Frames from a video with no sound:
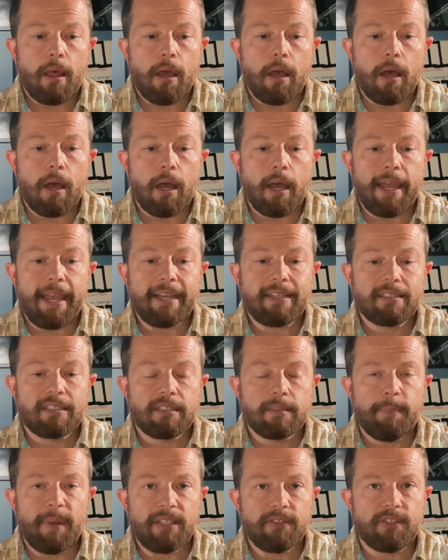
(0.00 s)
uh,
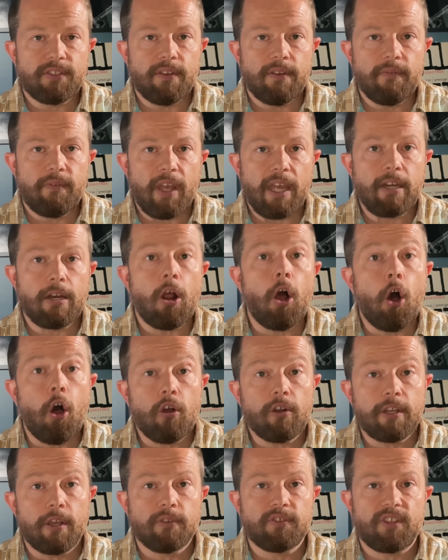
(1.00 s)
expensive, and it
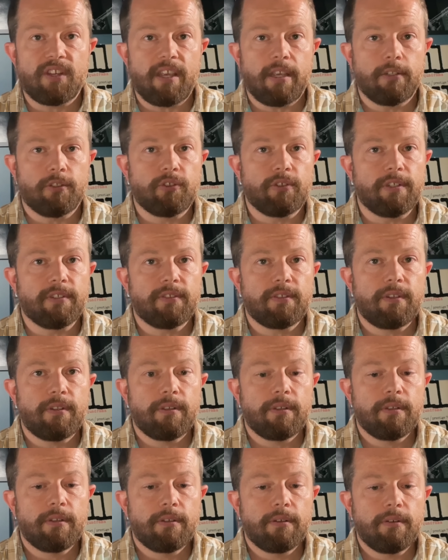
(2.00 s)
all goes to interest
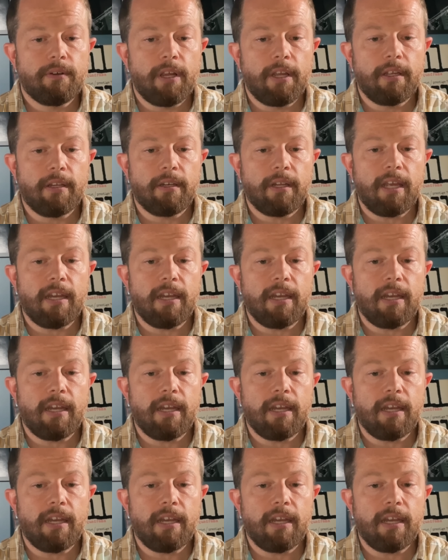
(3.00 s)
right?